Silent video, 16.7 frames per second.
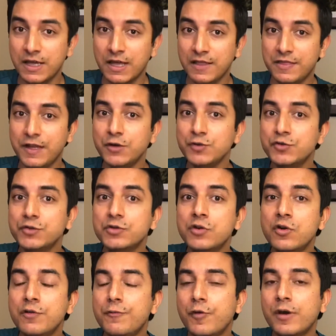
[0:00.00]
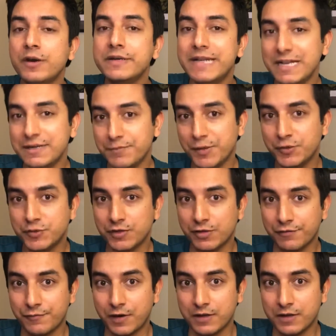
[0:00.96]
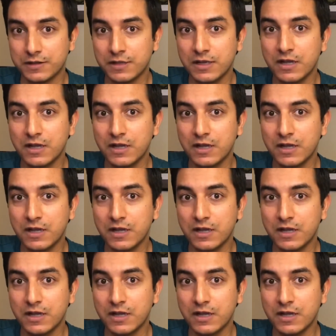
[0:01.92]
then you should go for a debt mutual fund,